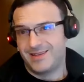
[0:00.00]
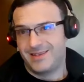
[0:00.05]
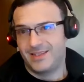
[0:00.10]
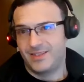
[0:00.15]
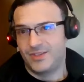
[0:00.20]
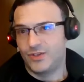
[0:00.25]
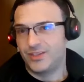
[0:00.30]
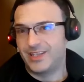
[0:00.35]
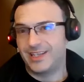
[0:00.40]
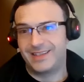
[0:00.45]

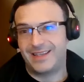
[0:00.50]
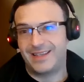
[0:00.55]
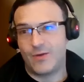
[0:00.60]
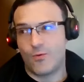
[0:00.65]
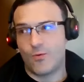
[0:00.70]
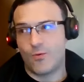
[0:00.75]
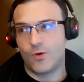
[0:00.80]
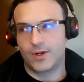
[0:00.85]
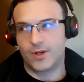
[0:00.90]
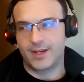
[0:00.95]
It's not that they
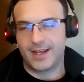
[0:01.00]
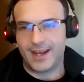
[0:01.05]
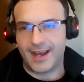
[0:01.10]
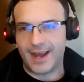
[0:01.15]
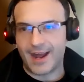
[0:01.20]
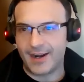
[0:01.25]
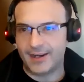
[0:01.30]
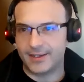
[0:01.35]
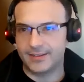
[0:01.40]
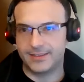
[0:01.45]
work
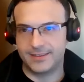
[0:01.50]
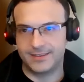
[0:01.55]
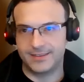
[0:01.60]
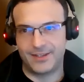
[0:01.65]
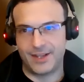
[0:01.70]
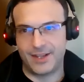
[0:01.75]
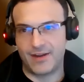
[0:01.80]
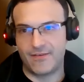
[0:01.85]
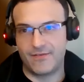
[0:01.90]
hard. They